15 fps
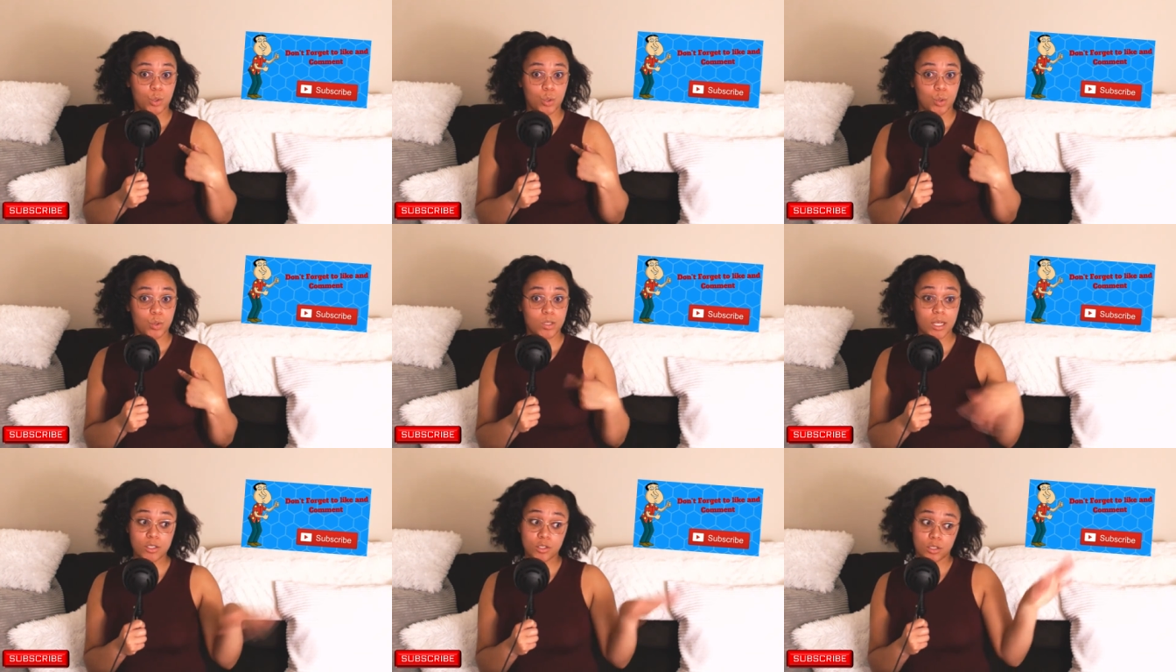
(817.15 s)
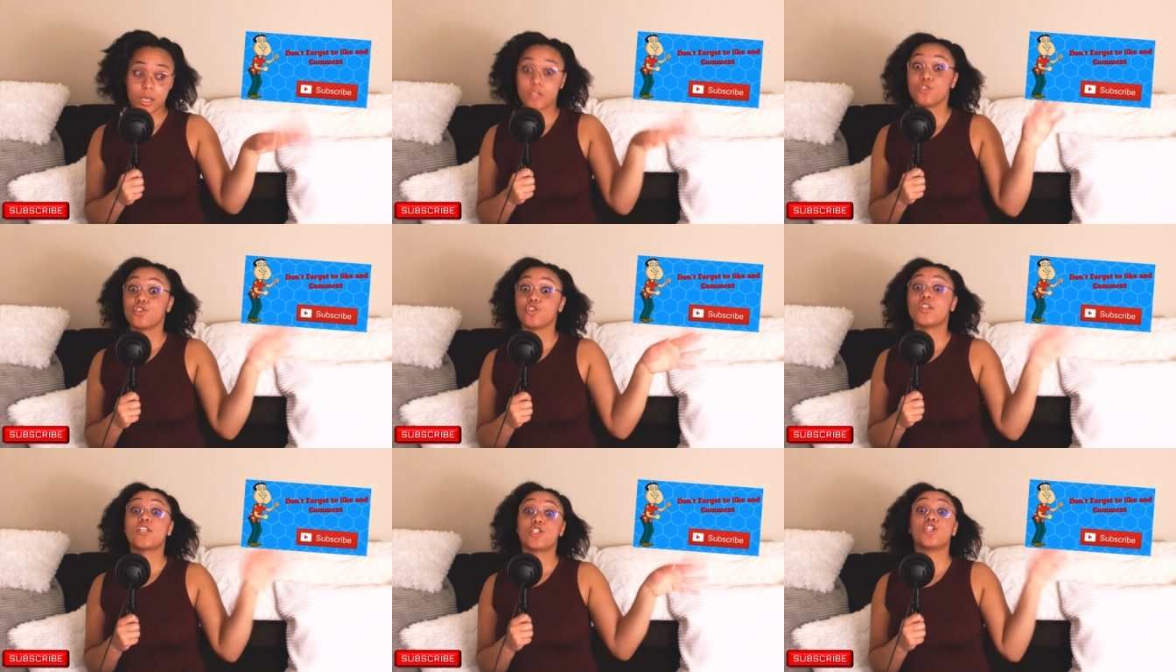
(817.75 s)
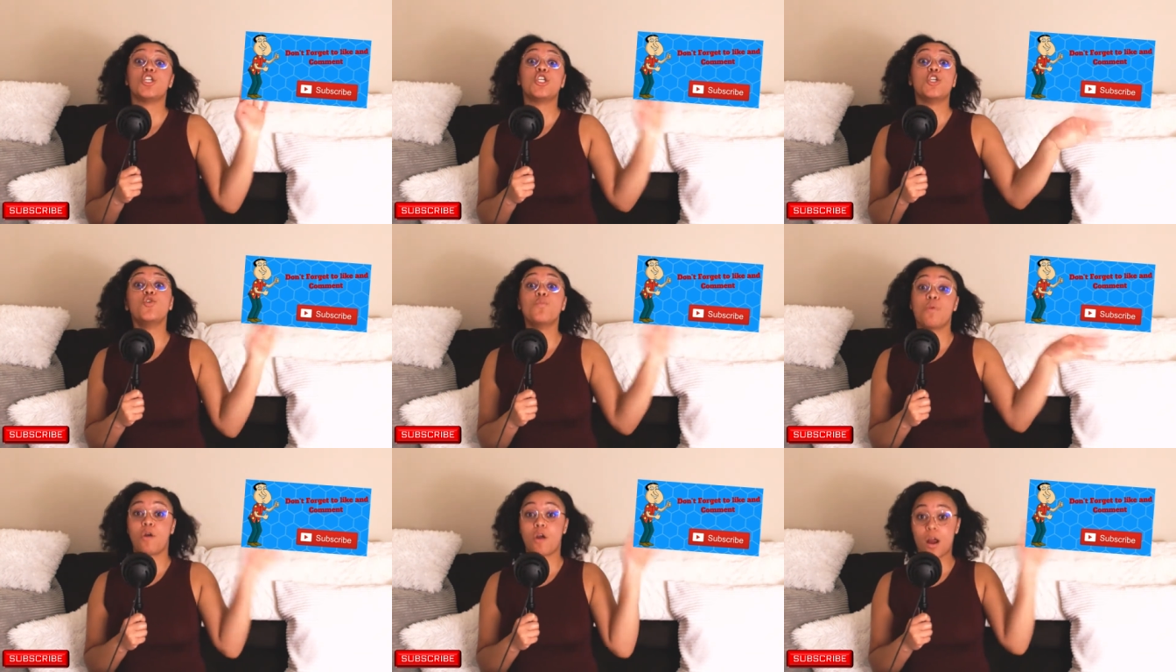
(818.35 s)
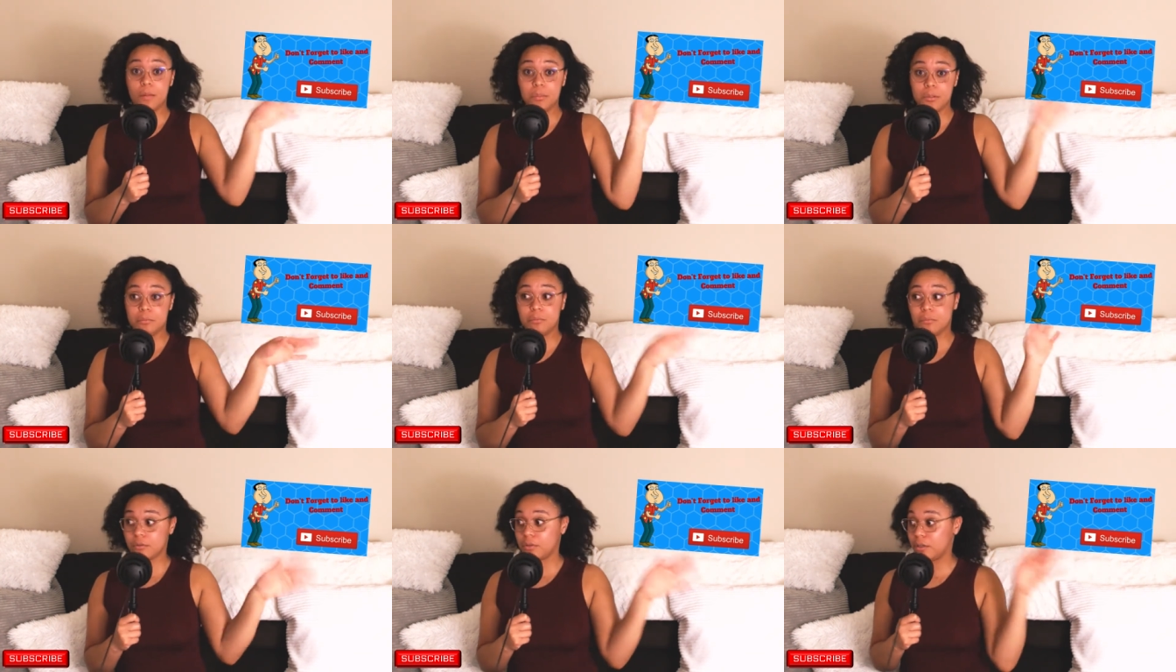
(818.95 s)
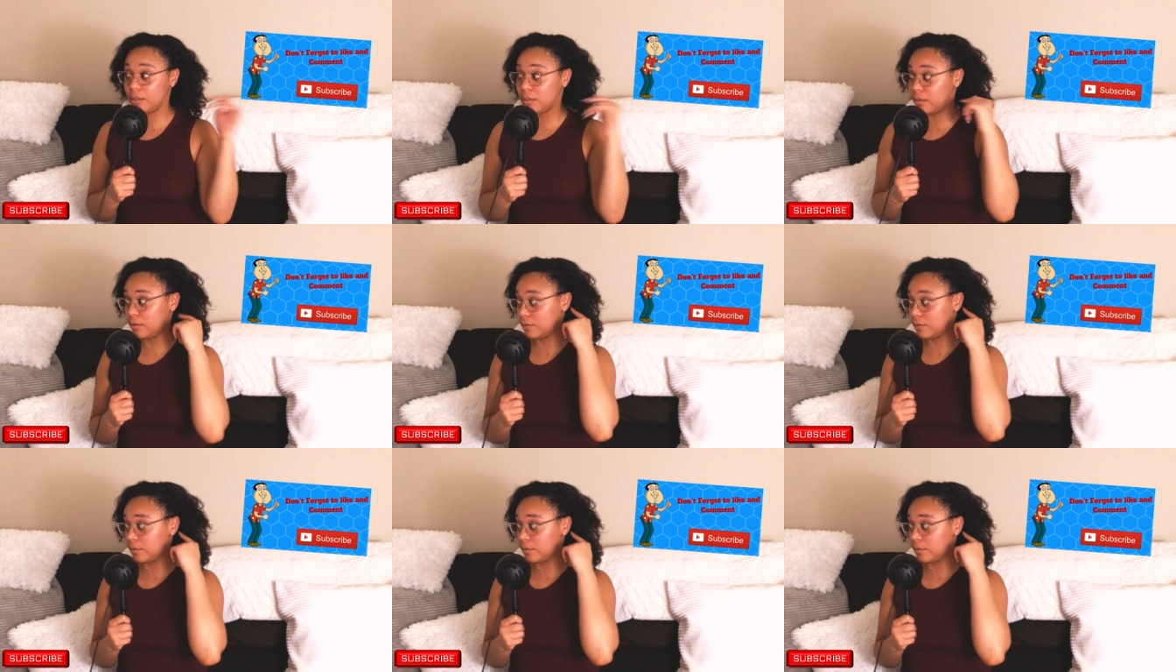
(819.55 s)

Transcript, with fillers: That's a you problem. Okay.